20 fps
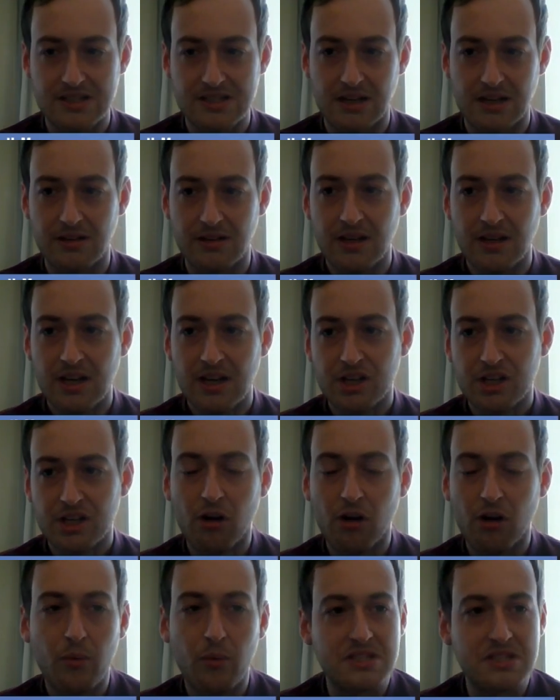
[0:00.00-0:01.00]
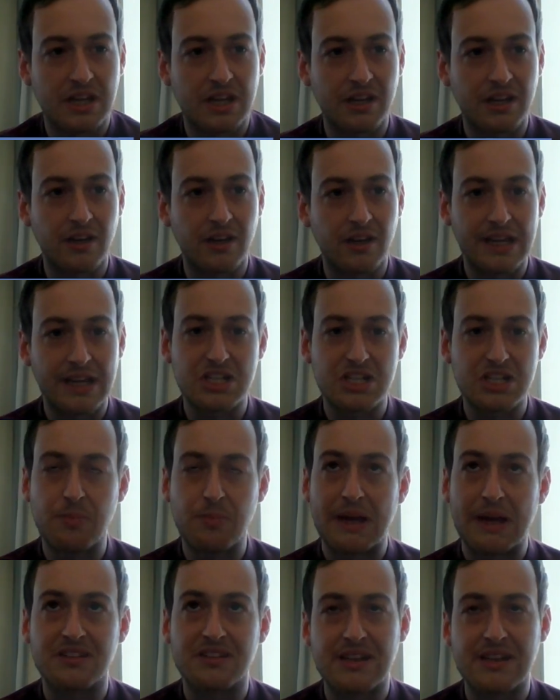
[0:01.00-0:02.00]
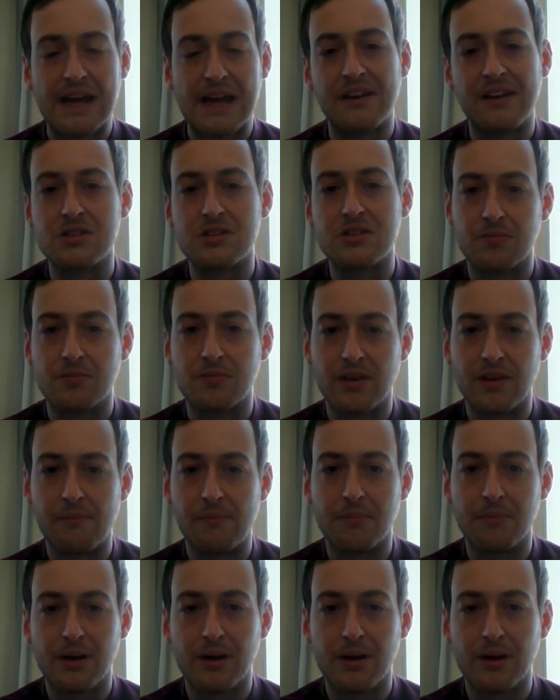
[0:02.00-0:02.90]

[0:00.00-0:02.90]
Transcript: so you're always going to expect standards from them.